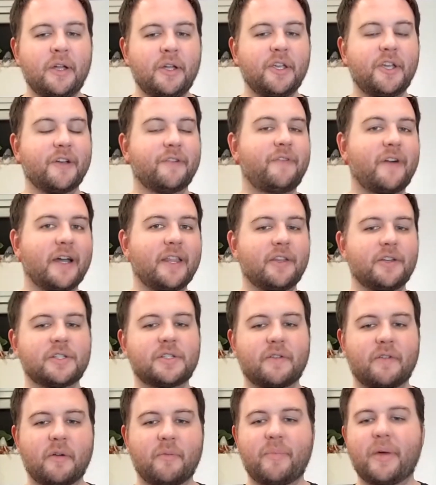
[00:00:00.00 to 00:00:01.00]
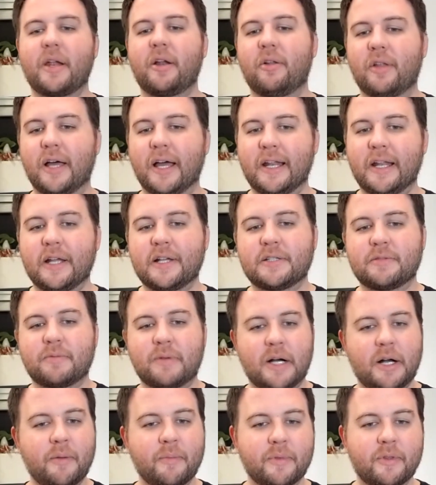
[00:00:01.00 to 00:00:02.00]
you can find those over at BetOnline as
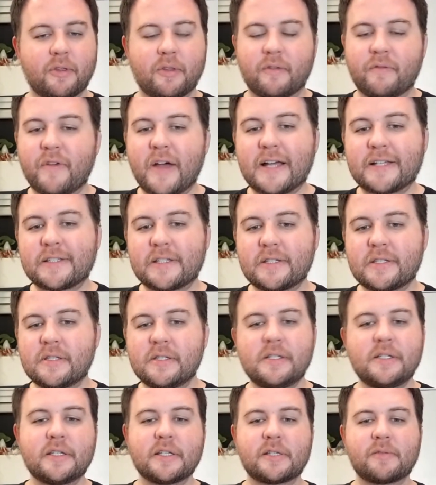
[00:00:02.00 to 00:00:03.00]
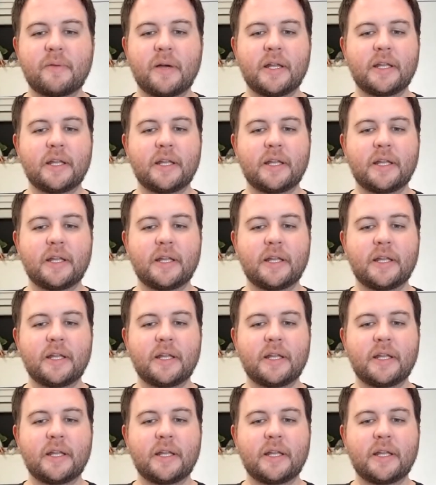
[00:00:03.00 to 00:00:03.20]
well. They're the fastest and easiest way